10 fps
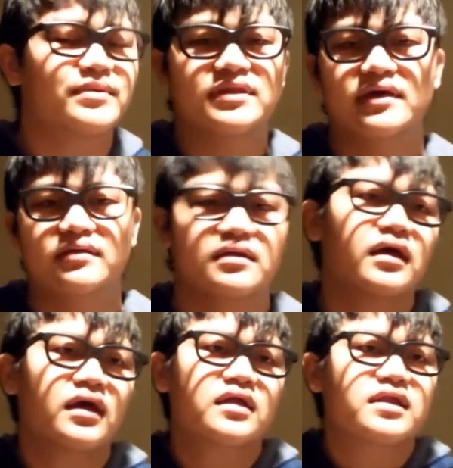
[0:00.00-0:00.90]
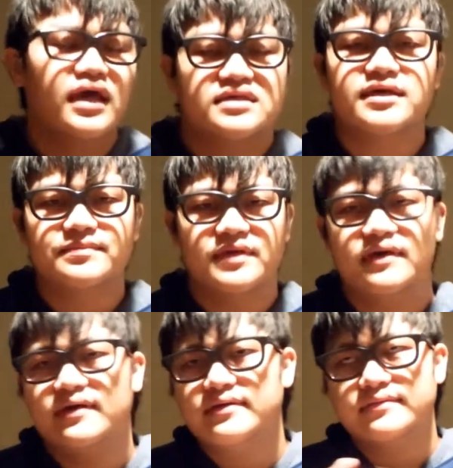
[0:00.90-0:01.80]
But then they accept
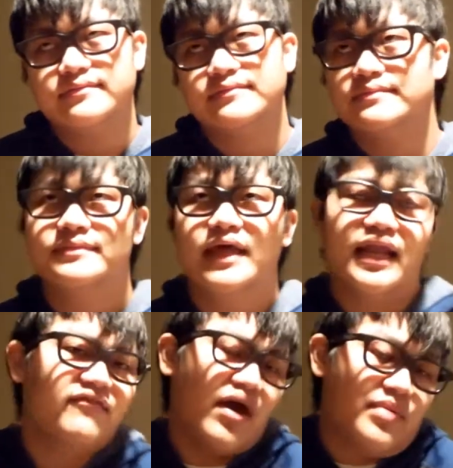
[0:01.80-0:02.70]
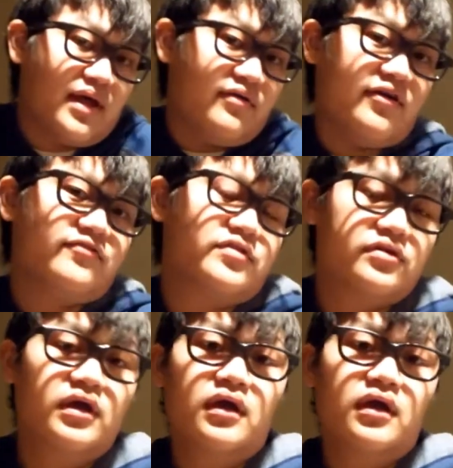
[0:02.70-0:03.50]
it and they live happily ever after.